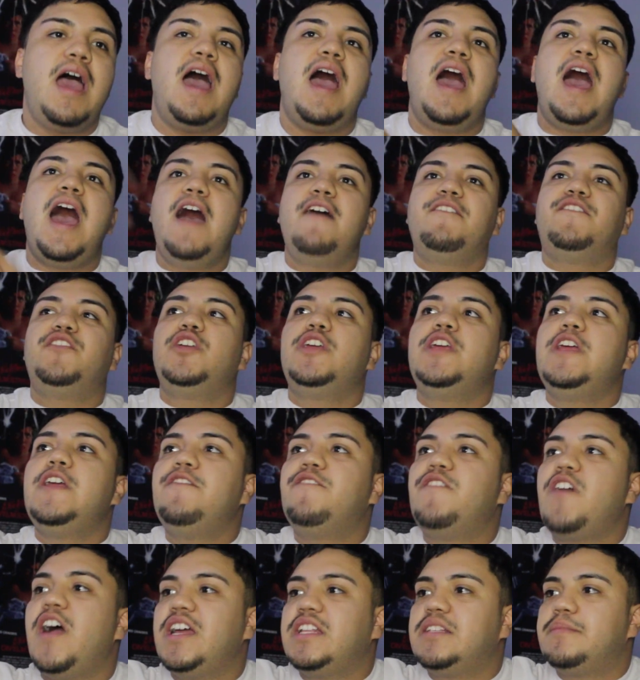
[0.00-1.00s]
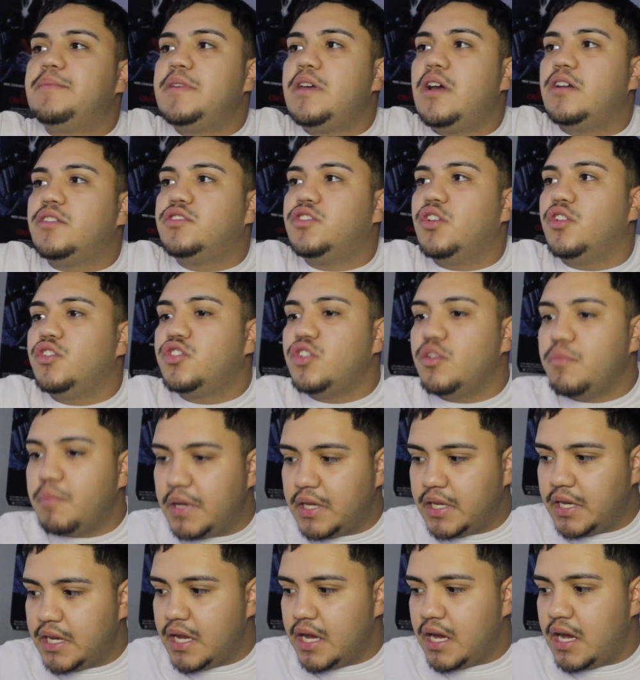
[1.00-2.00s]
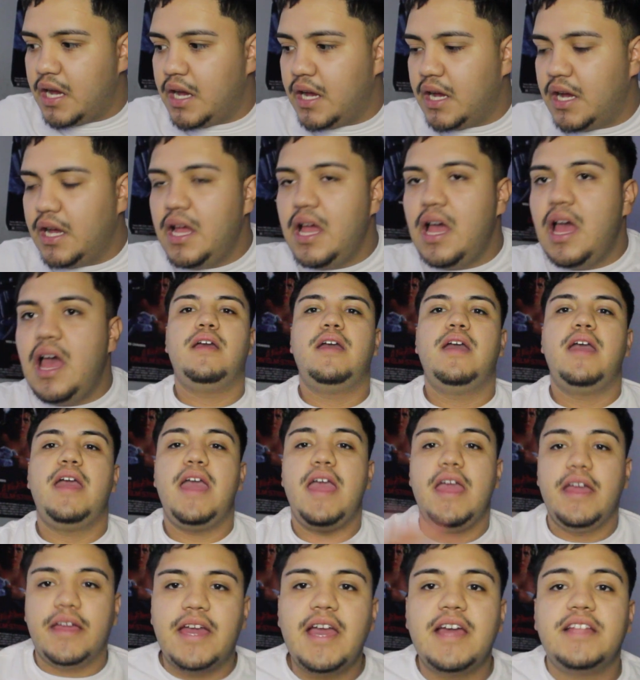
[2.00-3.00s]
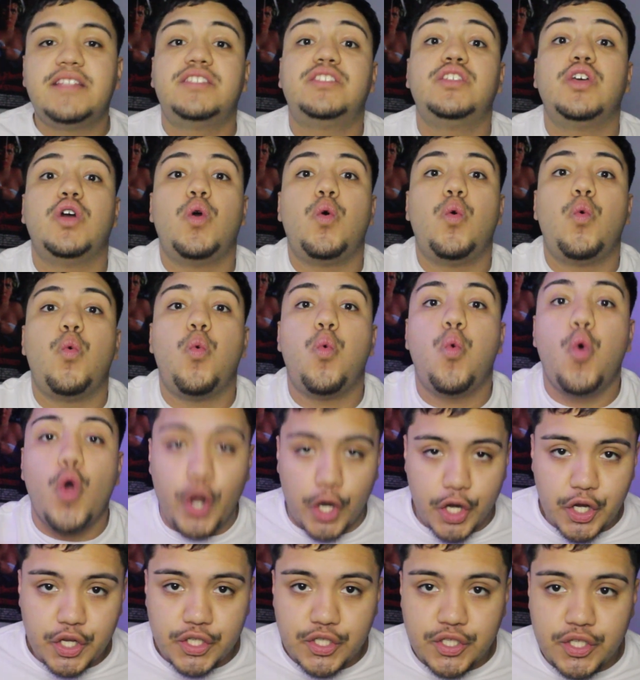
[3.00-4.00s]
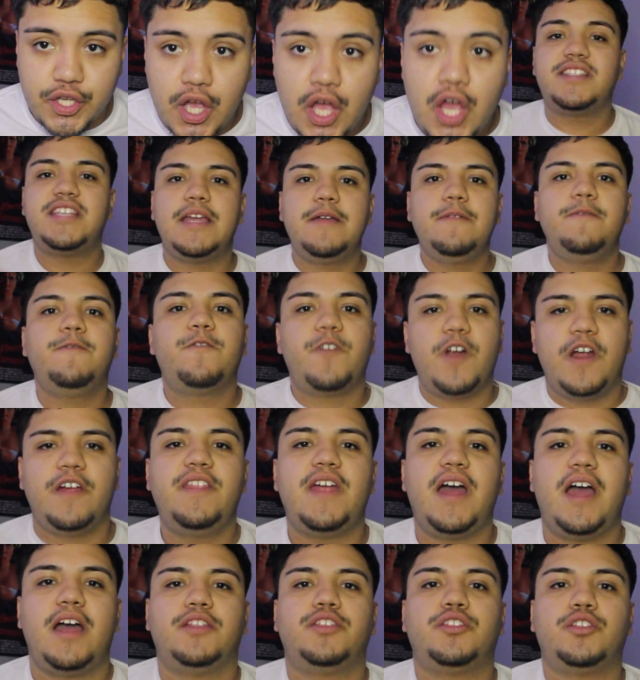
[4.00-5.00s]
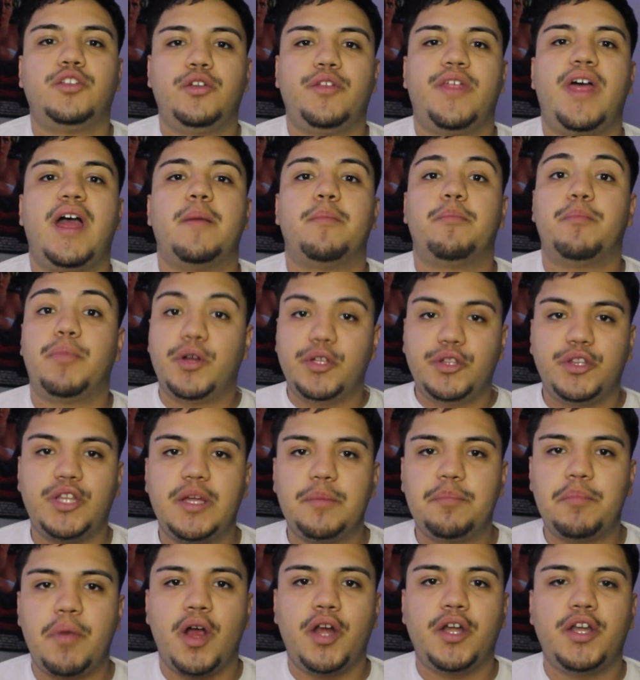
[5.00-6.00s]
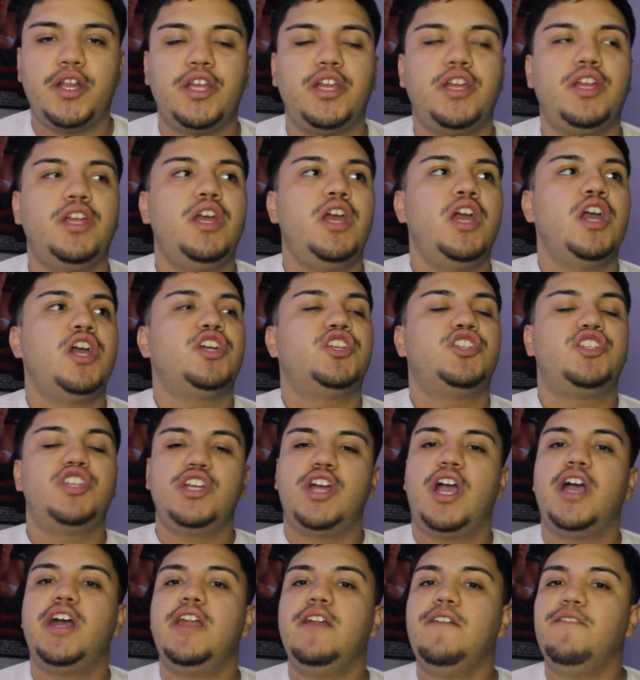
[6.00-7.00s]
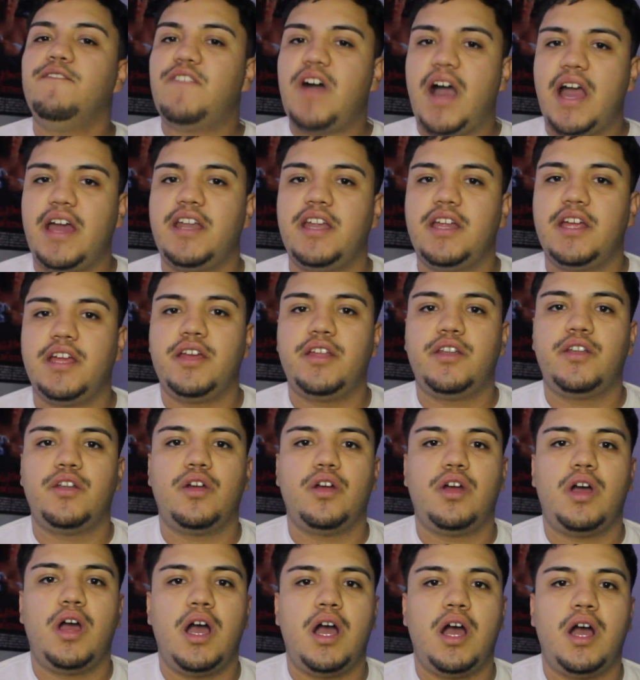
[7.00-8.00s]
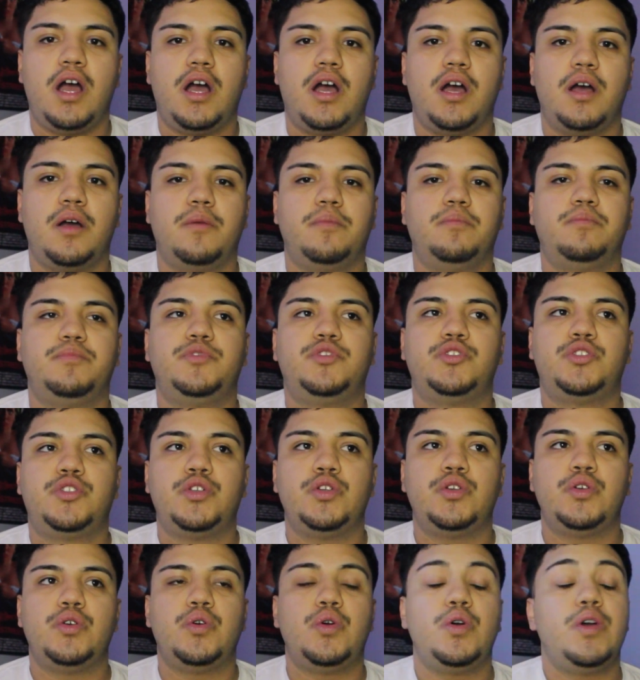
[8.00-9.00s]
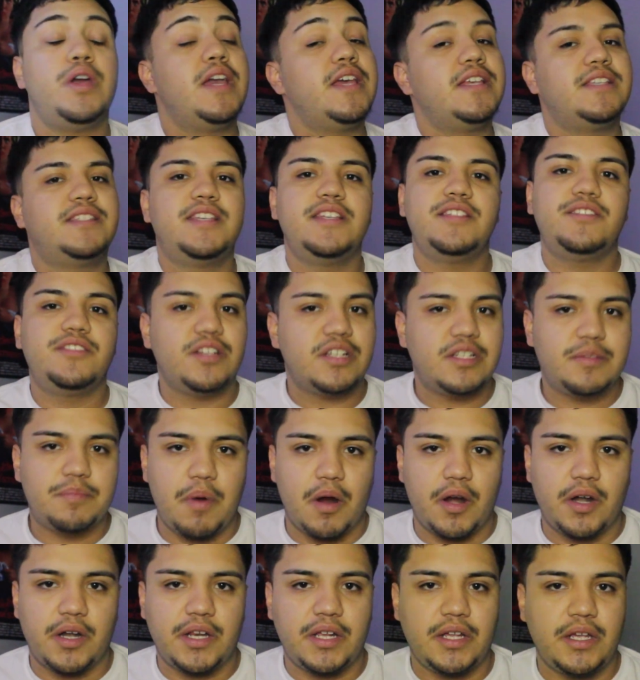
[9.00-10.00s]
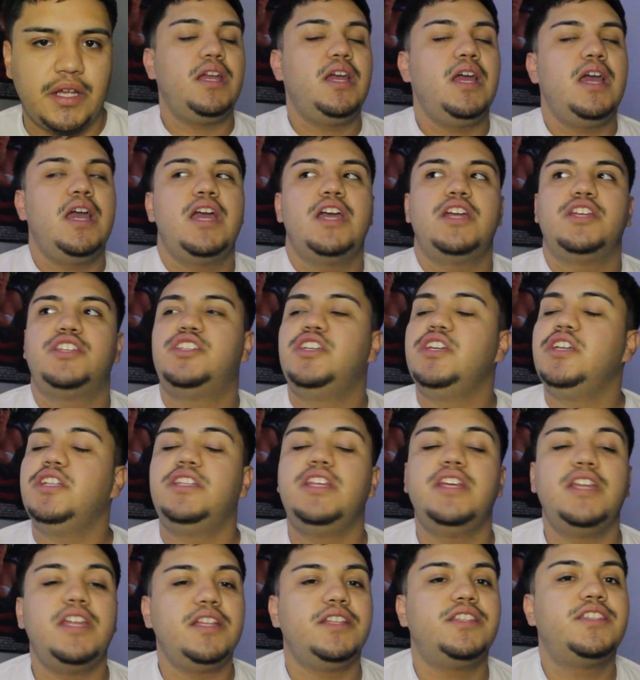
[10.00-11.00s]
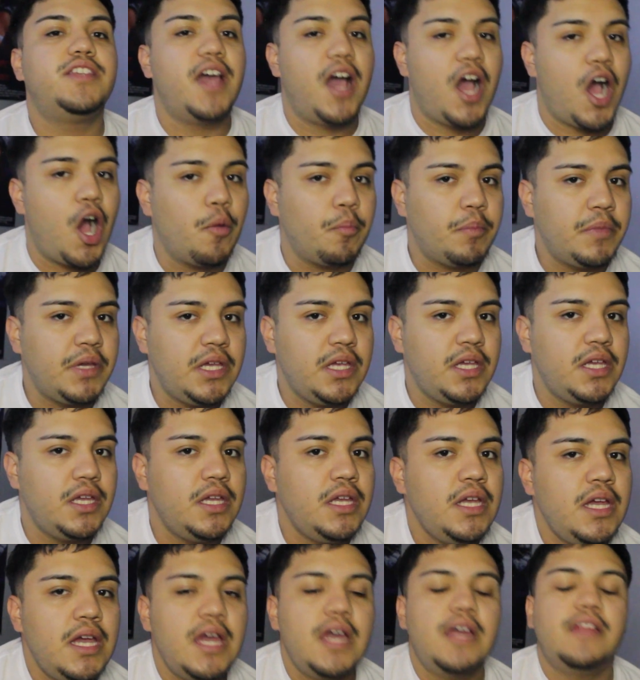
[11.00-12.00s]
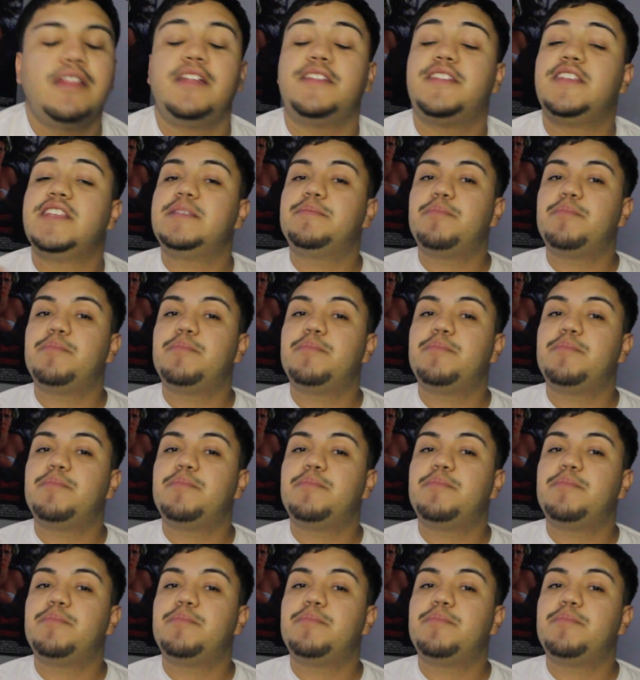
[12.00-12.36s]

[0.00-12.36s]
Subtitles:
after he finds me on social media, it gets worse. The same friend that threw that birthday party, she got invited to his sister's party. She didn't tell me that this